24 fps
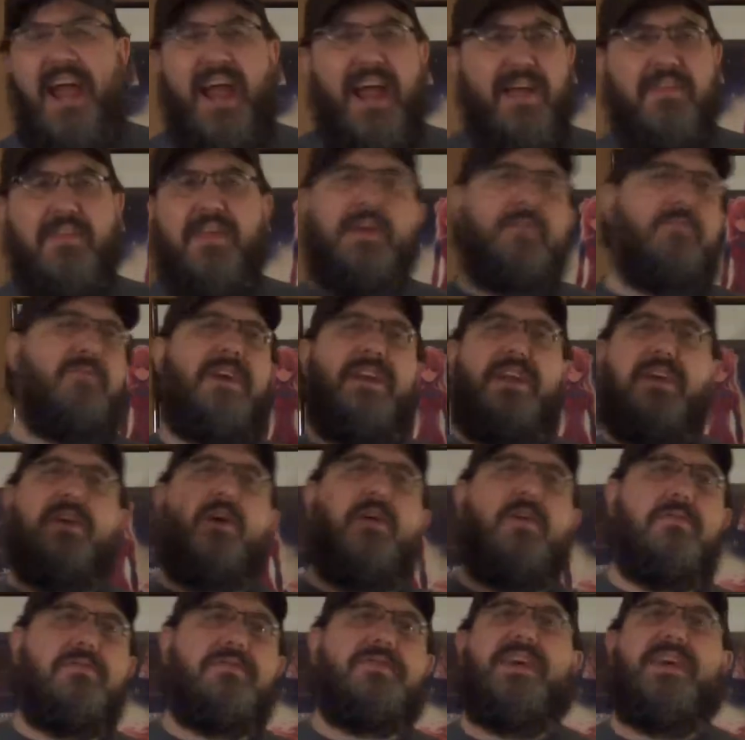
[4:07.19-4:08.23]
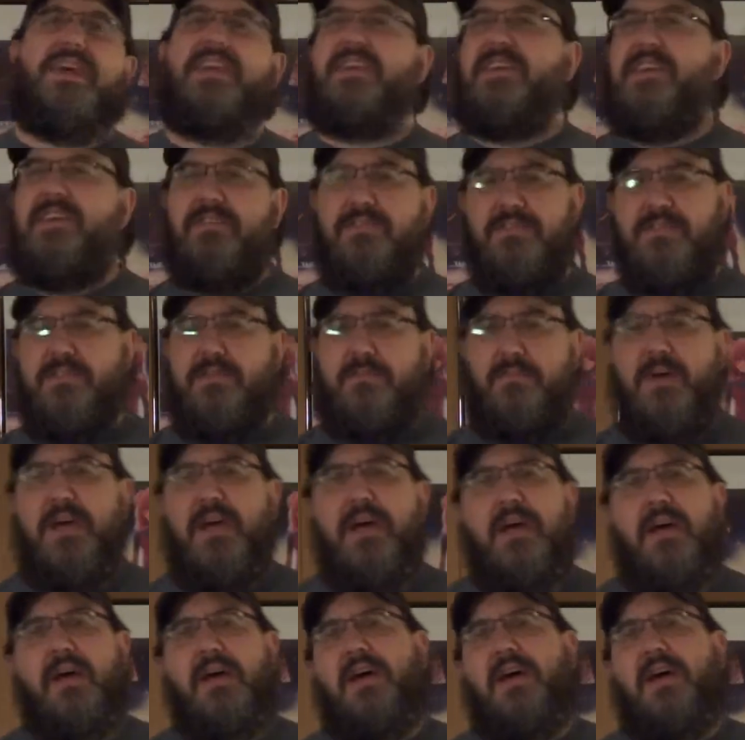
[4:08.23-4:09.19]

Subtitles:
And then when he goes and kills him,